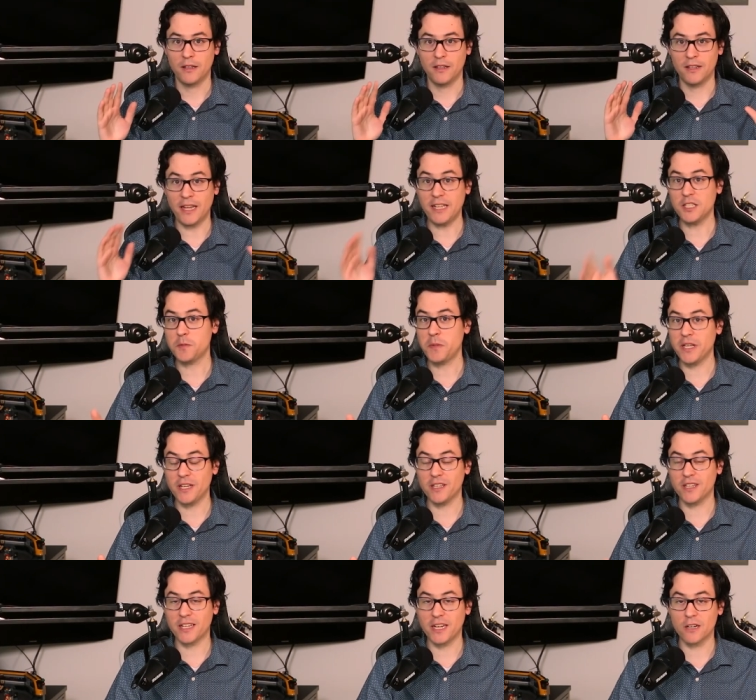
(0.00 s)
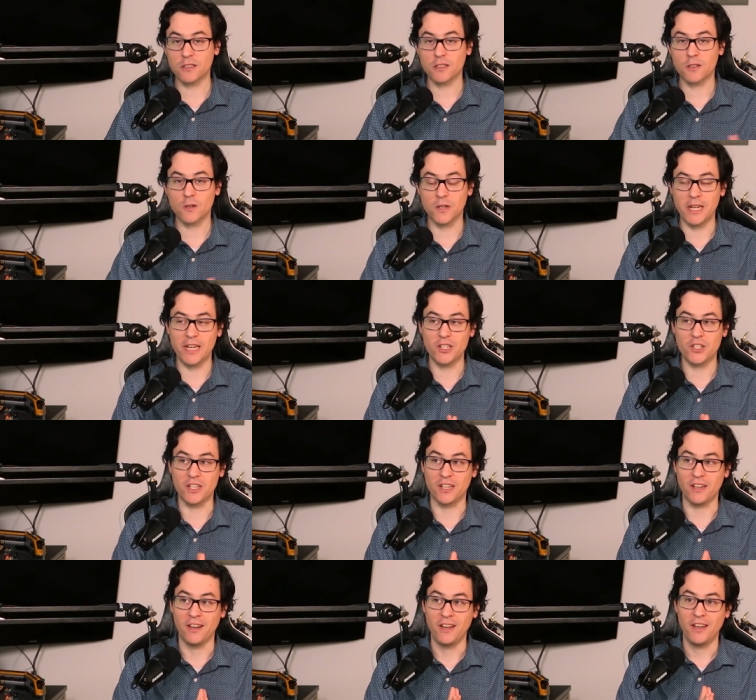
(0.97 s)
Then speaking of the character
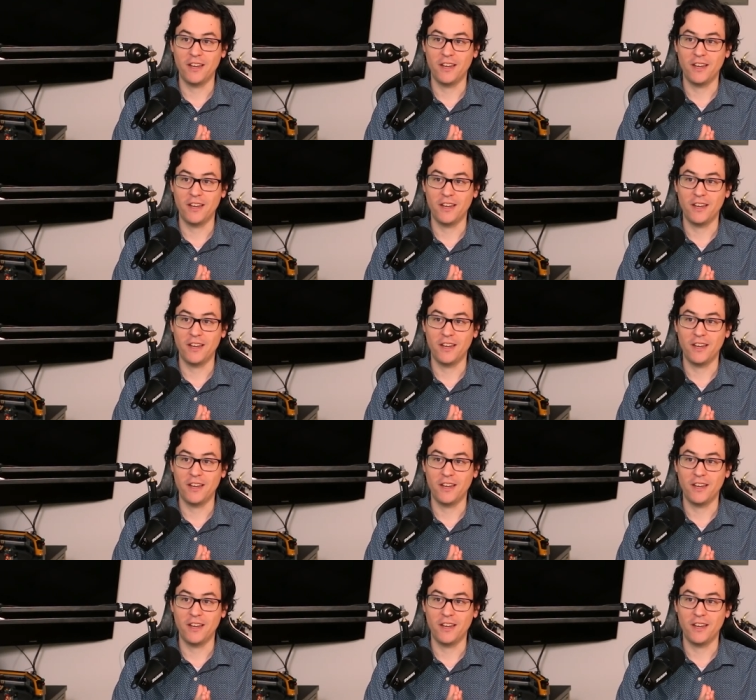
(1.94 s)
creation,